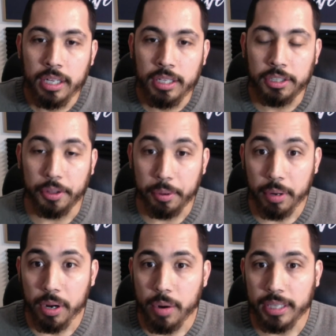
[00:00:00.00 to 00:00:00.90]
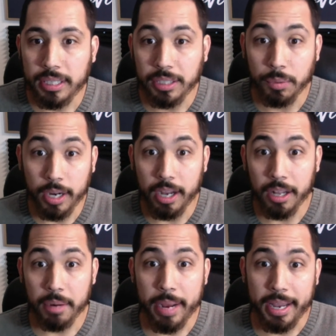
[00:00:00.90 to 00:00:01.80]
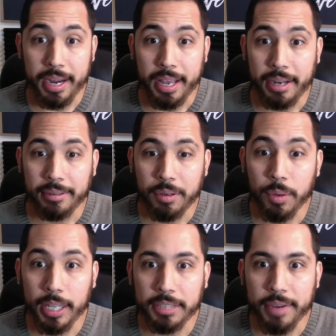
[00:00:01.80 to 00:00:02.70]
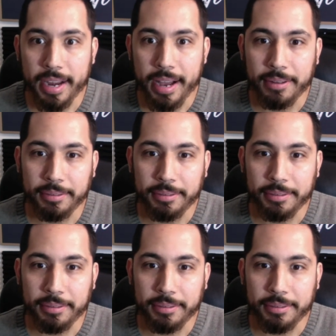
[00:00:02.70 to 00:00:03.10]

So the real question is, what color am I going to get? Well, let's find out.